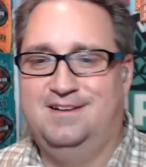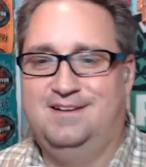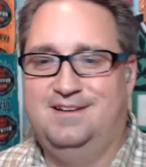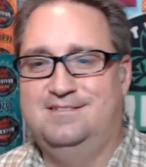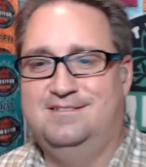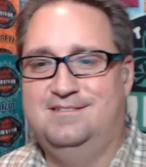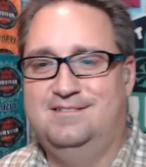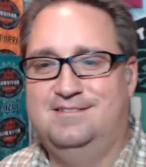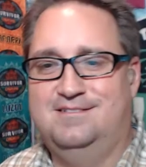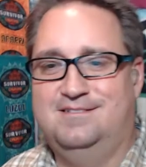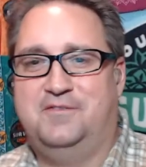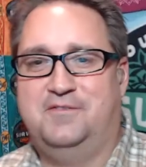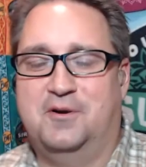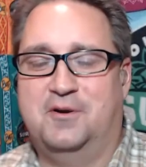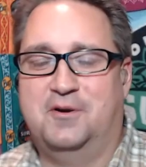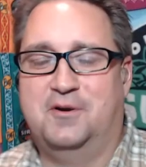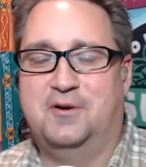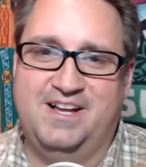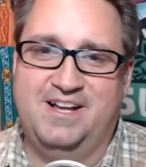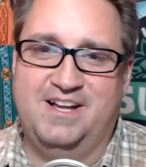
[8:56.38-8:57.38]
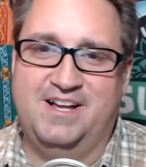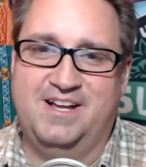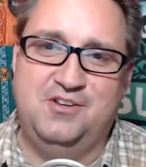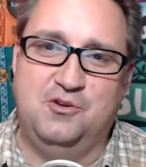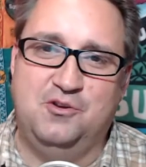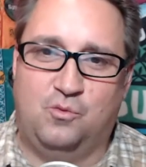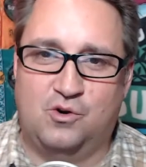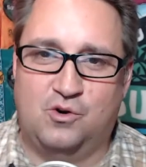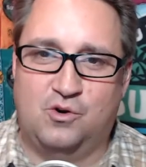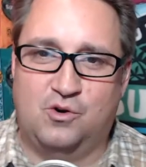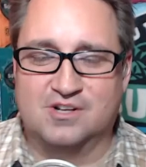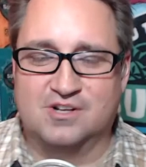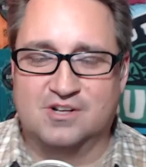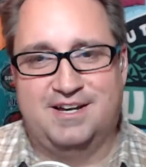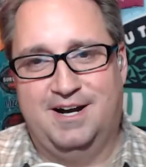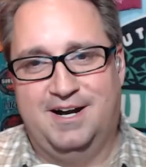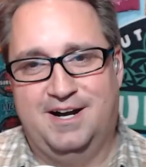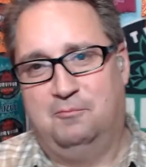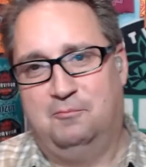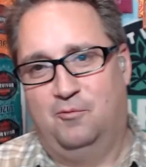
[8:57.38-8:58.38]
If they're playing in the World
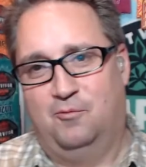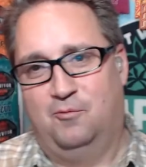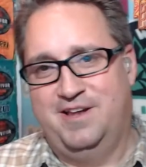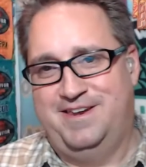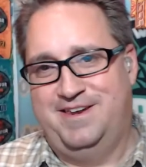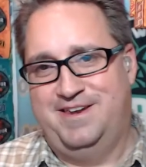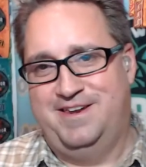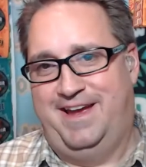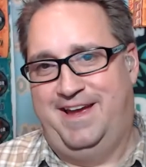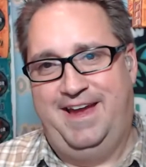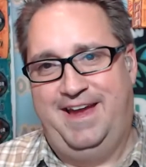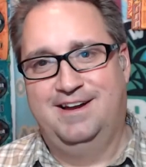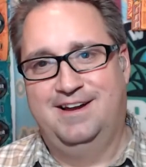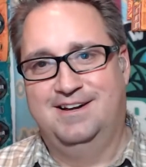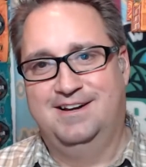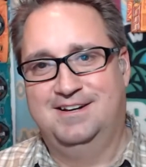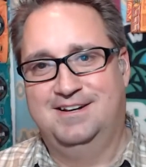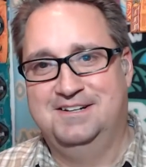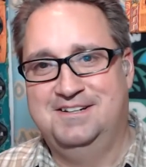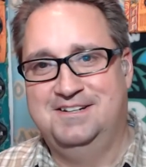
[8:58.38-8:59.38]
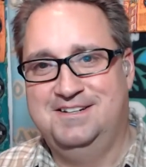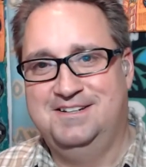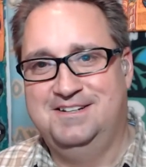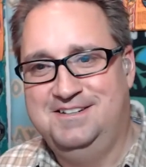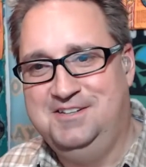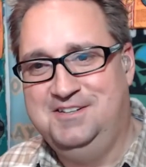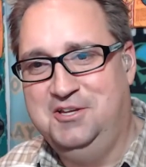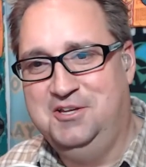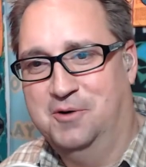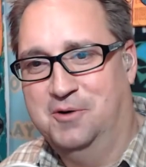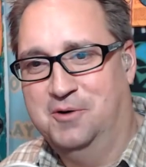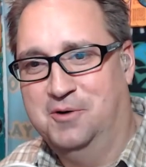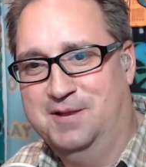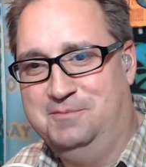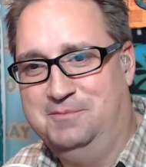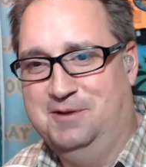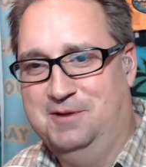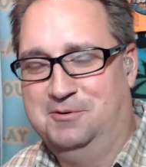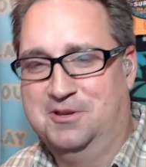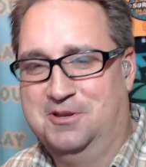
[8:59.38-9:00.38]
Cup one day, you want to be
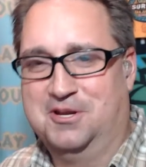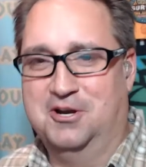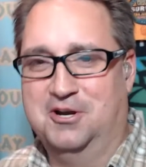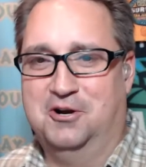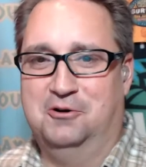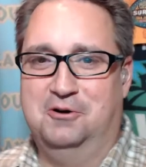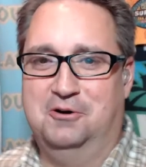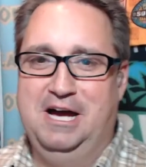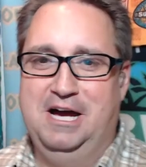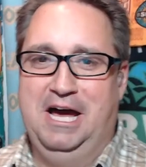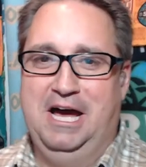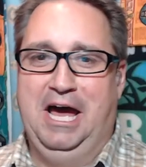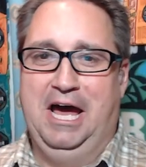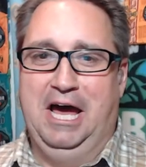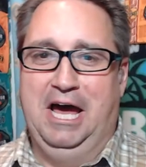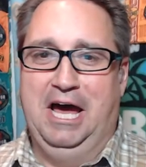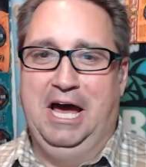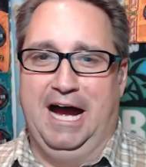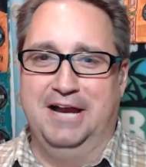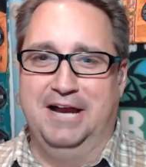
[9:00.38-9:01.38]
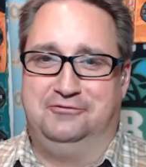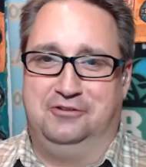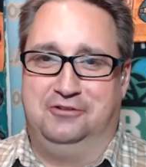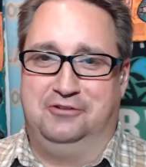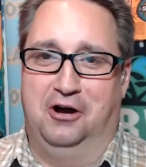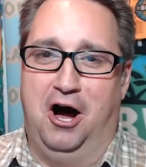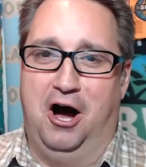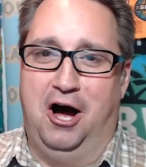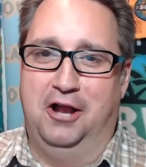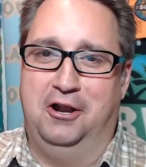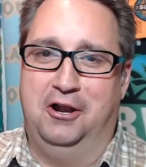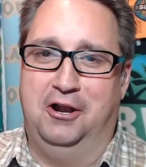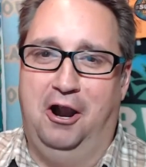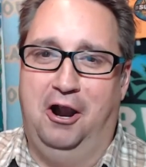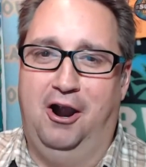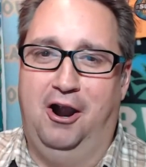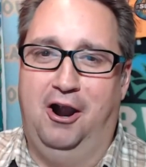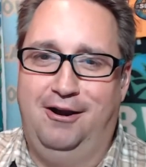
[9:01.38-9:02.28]
able to go, "I taught her."